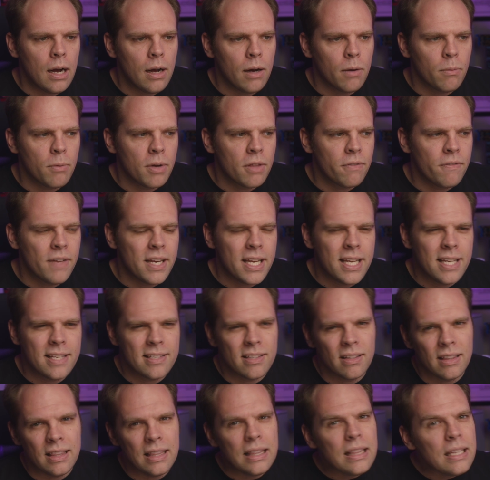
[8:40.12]
with Vinny is
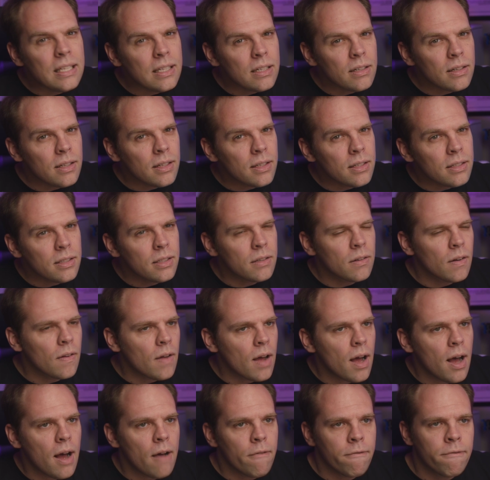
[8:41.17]
a little
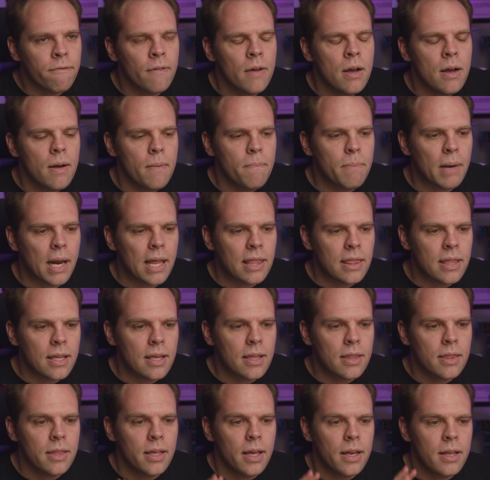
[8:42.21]
off, but I
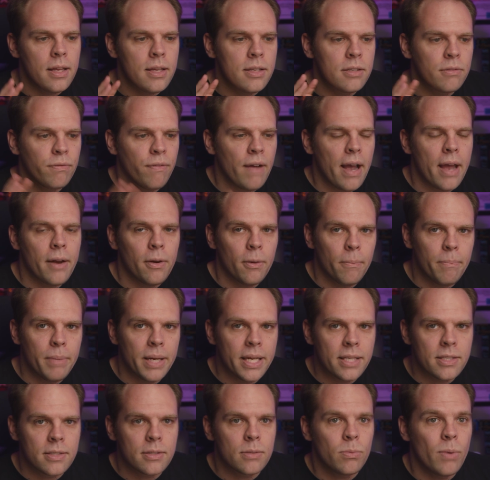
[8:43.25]
think that his final
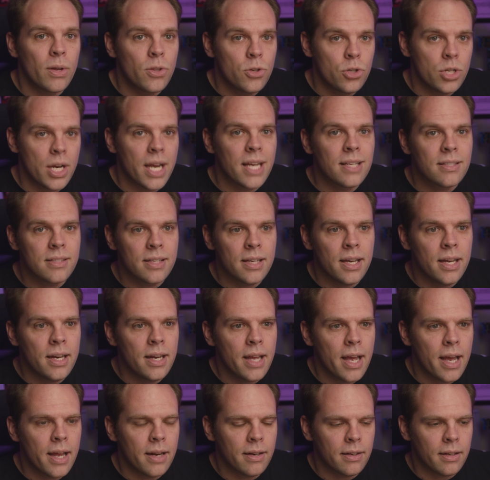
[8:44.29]
bits with Jason
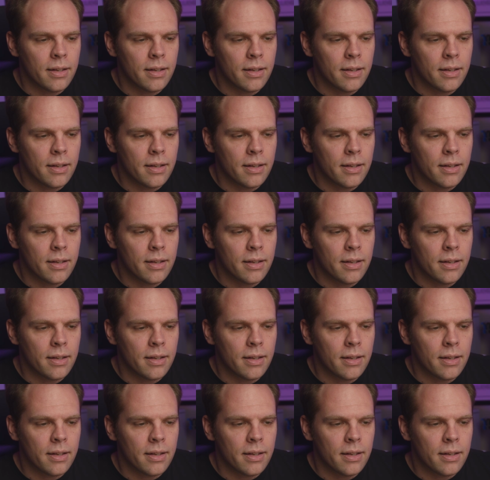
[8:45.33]
and